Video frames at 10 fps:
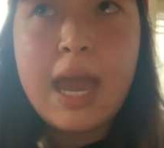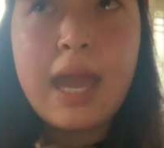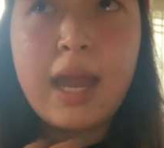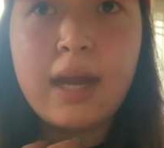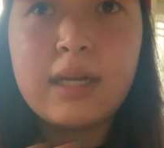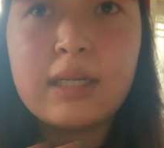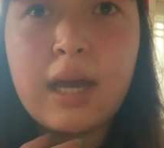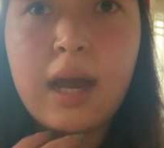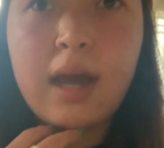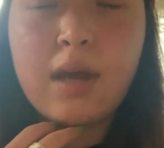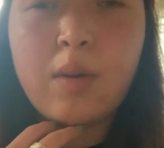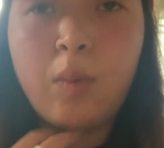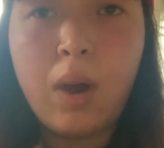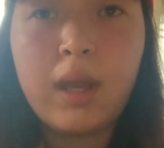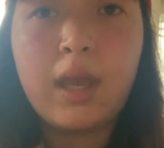And
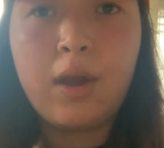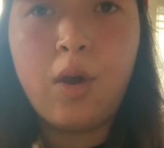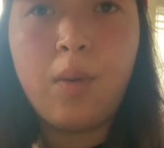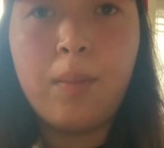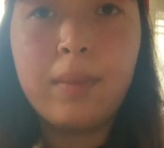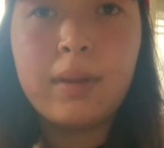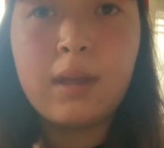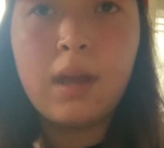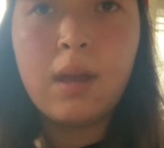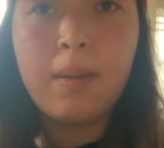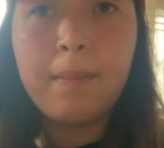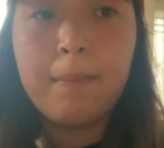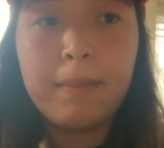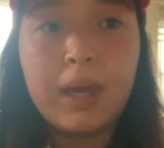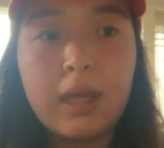walking home
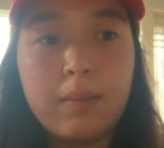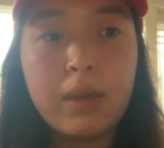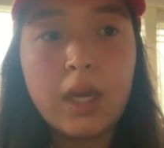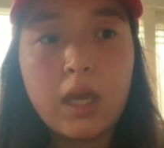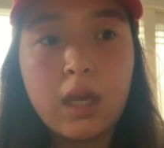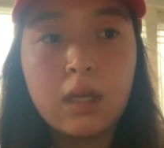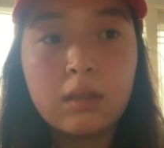made me